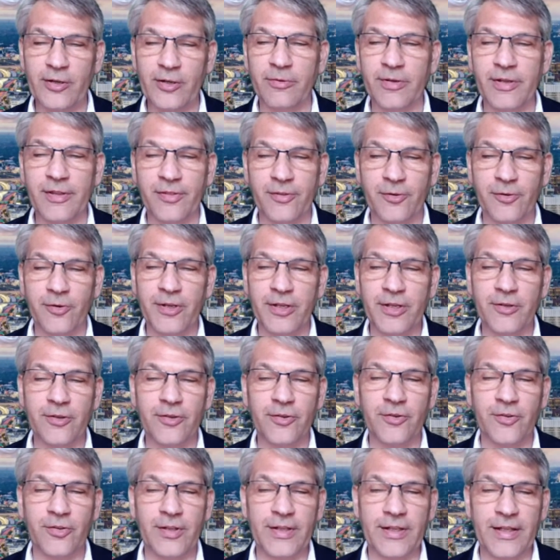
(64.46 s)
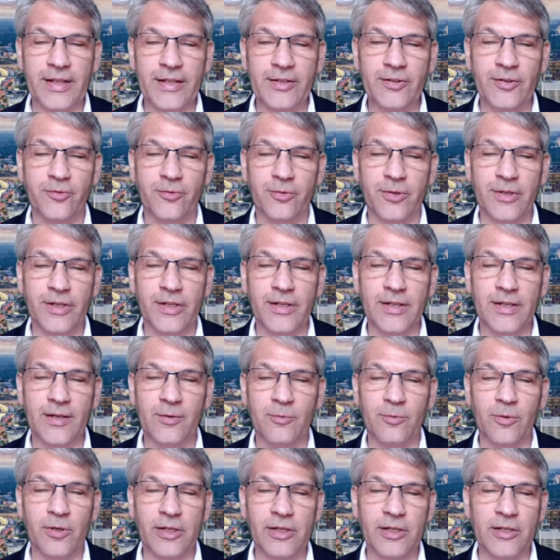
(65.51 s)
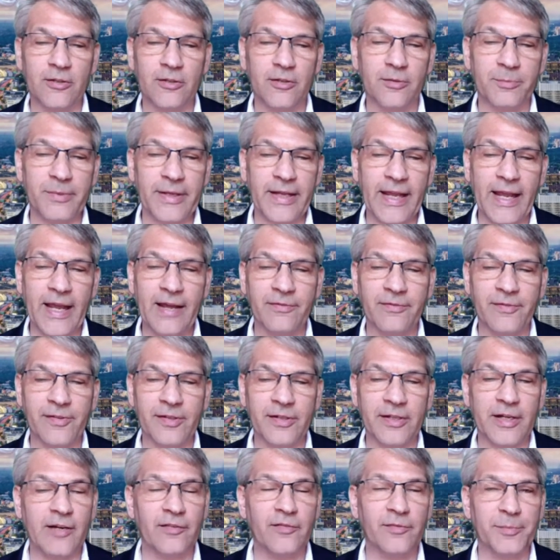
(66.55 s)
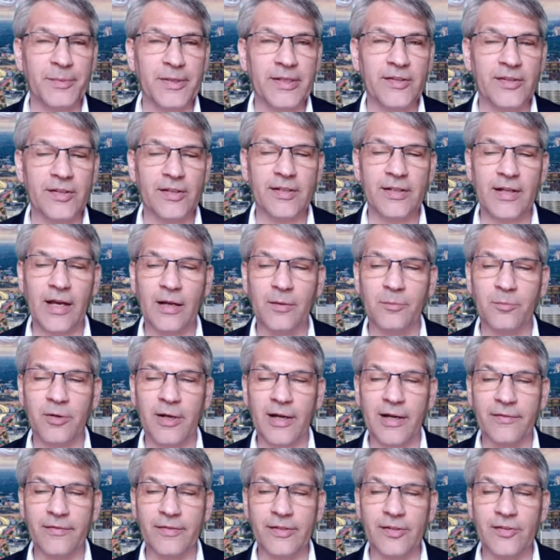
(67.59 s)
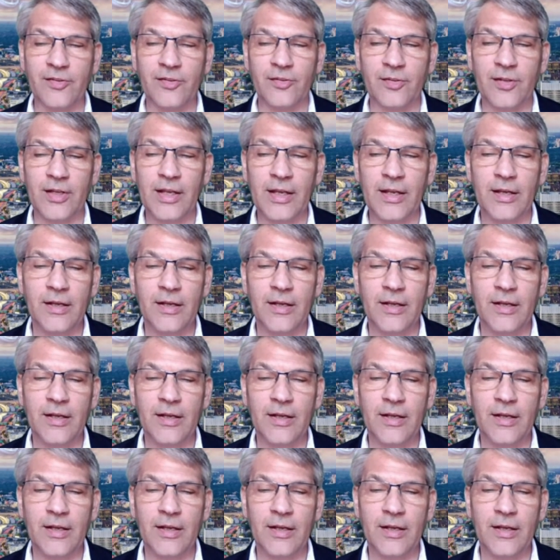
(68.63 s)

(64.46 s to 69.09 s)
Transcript: with 30 years in the industry, working on behalf of the government and nonprofits